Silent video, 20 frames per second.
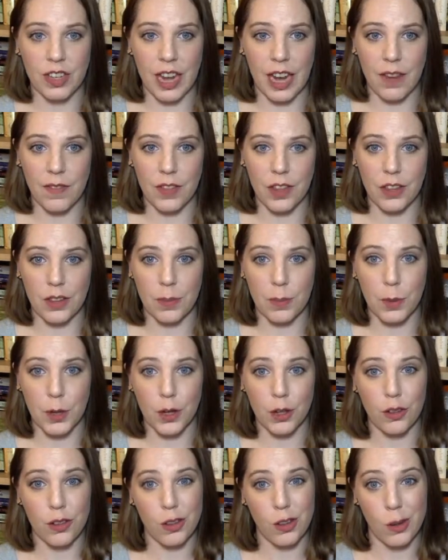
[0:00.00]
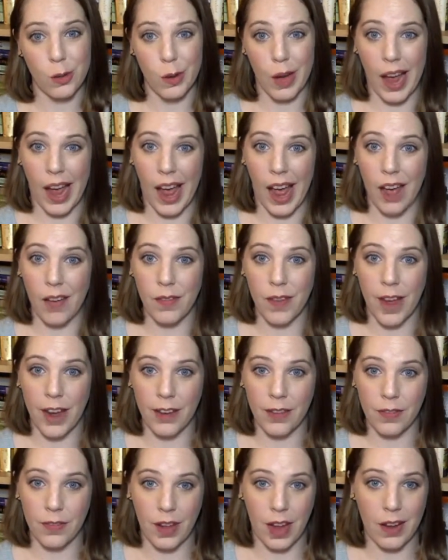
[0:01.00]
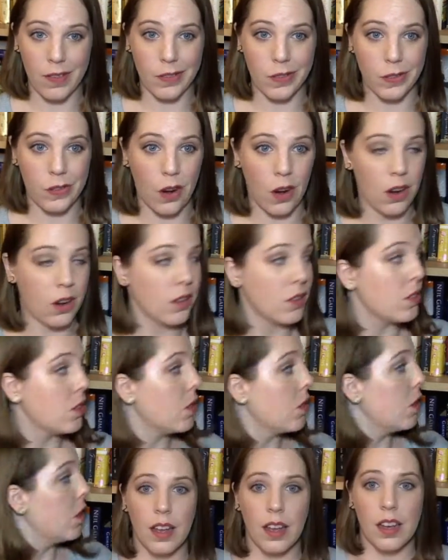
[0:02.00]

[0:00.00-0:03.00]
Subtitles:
gave this book 2.5 out of 5 stars.